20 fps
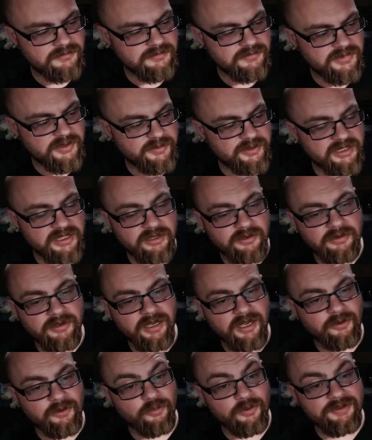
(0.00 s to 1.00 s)
I mean,
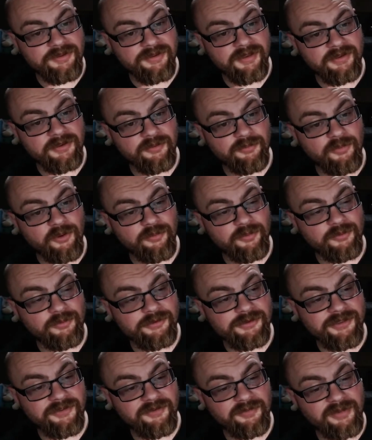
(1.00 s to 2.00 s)
how with it in the moment would
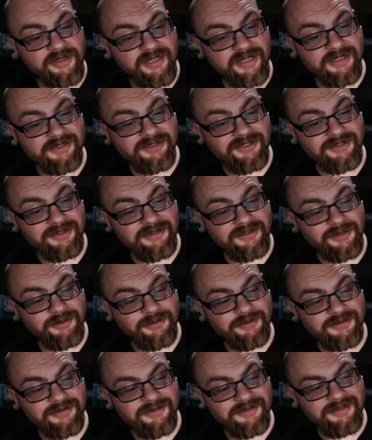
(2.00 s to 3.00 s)
you have to be to actually,
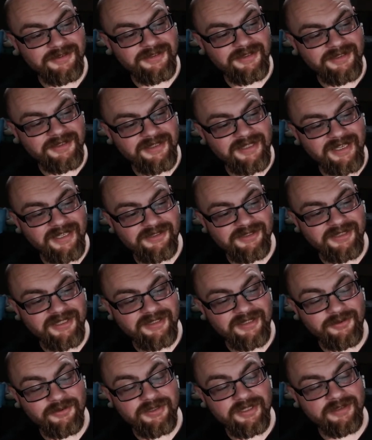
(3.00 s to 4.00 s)
catch that? And
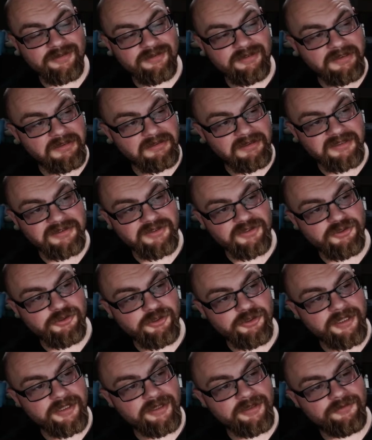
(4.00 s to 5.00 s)
that would take like lots of
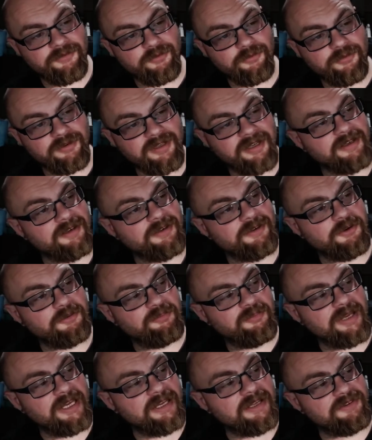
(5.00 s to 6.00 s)
training. You have to rely on your
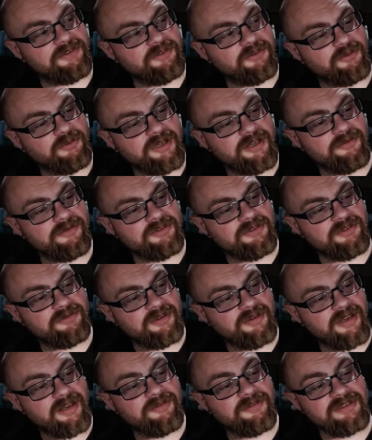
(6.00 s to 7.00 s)
pants or whatever, something
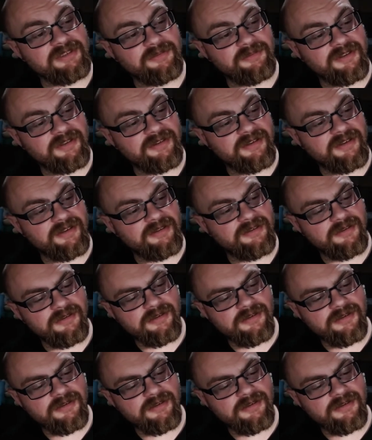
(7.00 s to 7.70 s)
having something there.